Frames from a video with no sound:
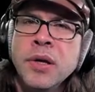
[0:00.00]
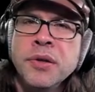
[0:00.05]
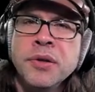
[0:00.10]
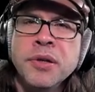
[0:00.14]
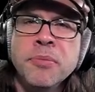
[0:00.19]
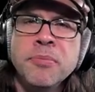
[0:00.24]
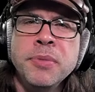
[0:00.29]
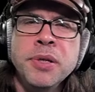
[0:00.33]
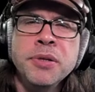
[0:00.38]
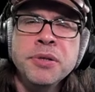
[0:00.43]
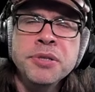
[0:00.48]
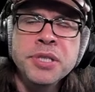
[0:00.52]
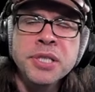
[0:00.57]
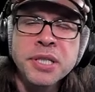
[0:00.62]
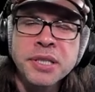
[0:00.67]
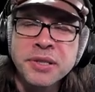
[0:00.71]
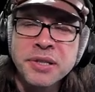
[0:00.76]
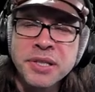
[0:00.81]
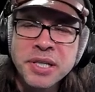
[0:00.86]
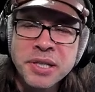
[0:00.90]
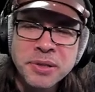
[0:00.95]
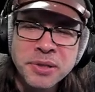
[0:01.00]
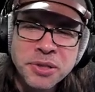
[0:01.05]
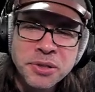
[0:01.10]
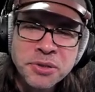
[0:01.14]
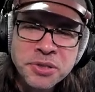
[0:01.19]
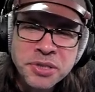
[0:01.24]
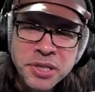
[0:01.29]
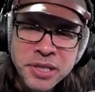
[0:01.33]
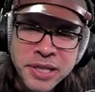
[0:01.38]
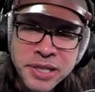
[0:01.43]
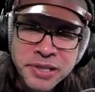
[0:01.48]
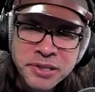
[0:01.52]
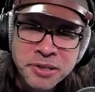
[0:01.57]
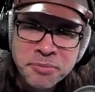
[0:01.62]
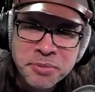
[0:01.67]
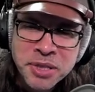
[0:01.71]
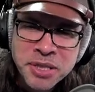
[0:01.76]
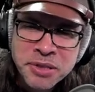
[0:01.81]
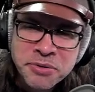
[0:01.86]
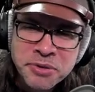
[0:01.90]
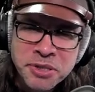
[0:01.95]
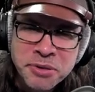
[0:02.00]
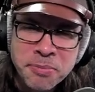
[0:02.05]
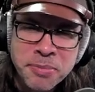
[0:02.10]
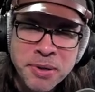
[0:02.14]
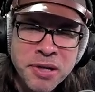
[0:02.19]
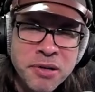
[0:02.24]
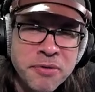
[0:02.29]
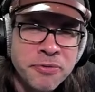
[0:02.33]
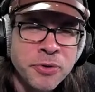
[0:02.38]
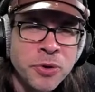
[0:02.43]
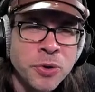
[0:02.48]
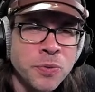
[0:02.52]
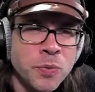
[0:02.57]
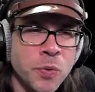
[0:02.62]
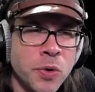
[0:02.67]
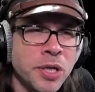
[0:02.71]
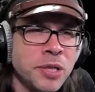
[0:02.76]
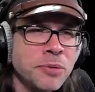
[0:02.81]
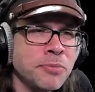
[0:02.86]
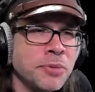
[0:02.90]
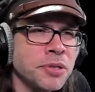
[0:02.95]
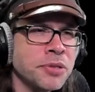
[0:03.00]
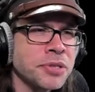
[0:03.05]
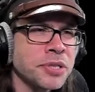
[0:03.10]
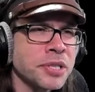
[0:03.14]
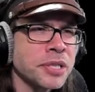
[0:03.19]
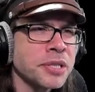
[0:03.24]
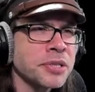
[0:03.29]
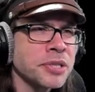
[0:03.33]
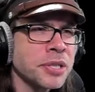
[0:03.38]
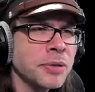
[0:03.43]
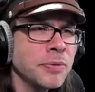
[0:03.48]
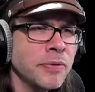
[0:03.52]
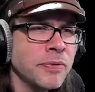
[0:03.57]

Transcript: The music that used to get to me was the Battlefield 1 music. Some